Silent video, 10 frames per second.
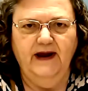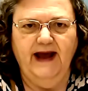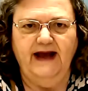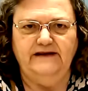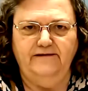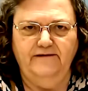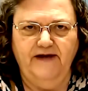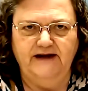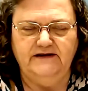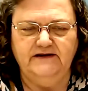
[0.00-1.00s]
as he
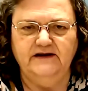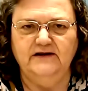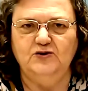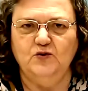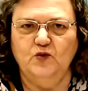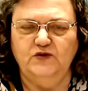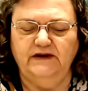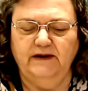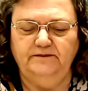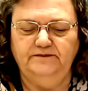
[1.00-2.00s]
faced
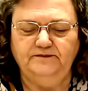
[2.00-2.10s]
Jerusalem.